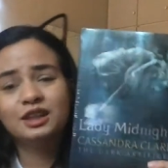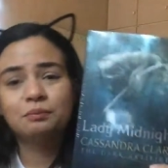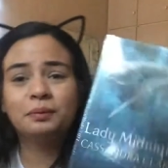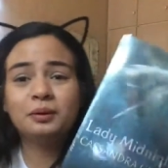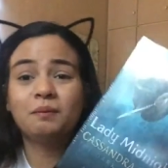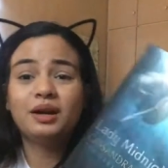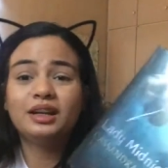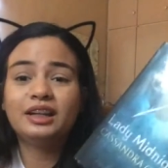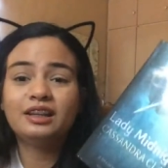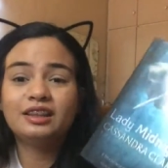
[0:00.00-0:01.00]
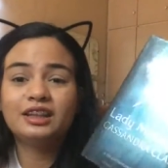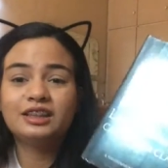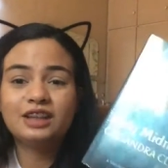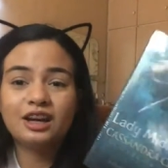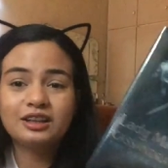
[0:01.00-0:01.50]
book one in the
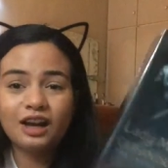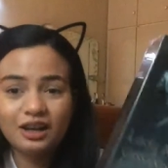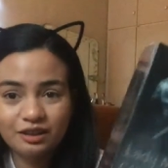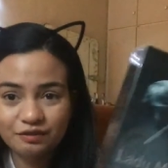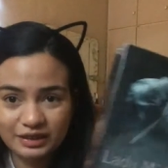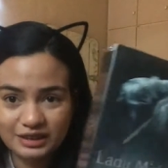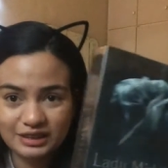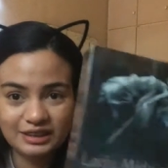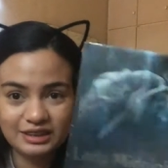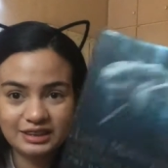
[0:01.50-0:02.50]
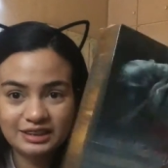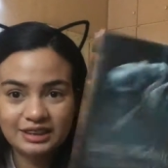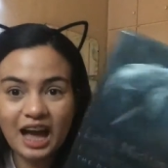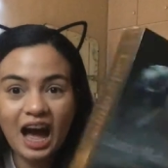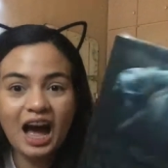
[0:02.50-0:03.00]
Dark Artifices.
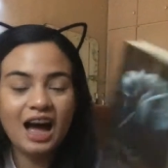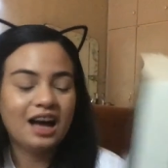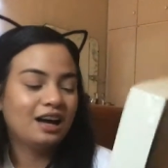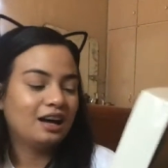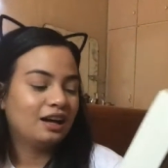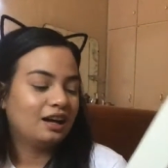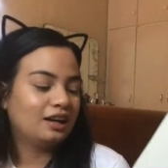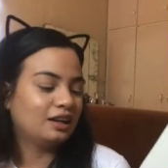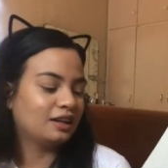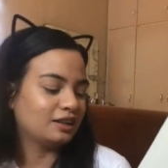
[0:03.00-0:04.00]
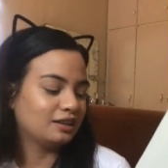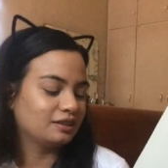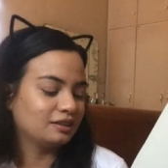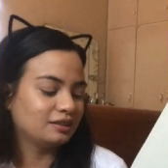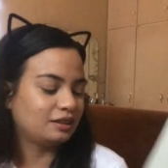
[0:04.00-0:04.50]

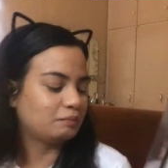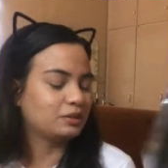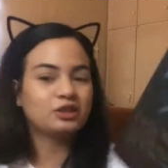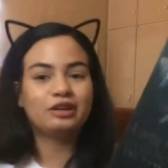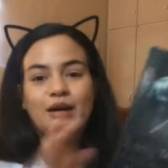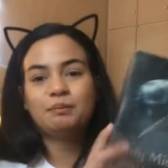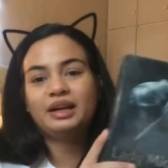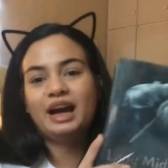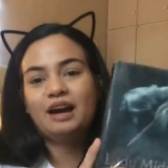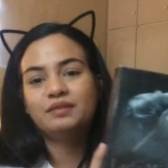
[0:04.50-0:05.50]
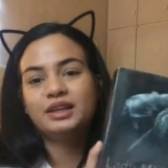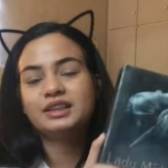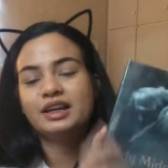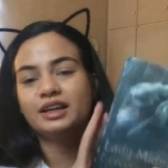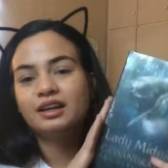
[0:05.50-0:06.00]
I'm just so happy I have this.
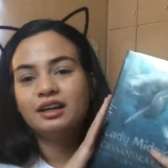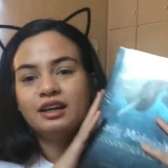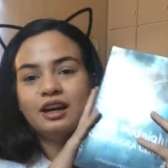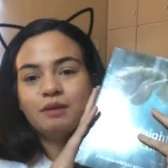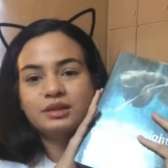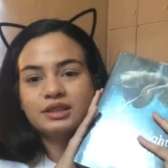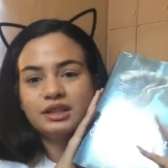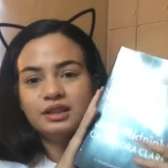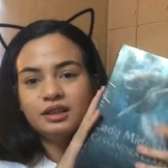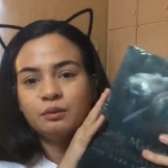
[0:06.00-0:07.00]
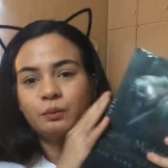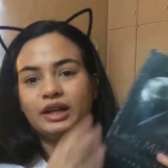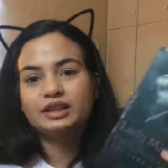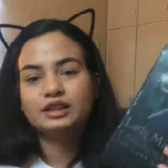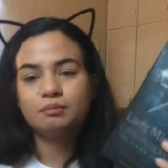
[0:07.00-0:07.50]
Like, I'm just gonna
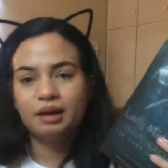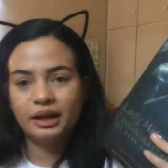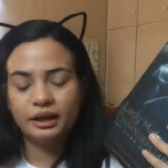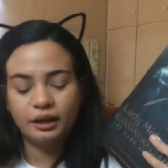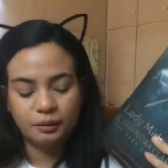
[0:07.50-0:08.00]
wait till my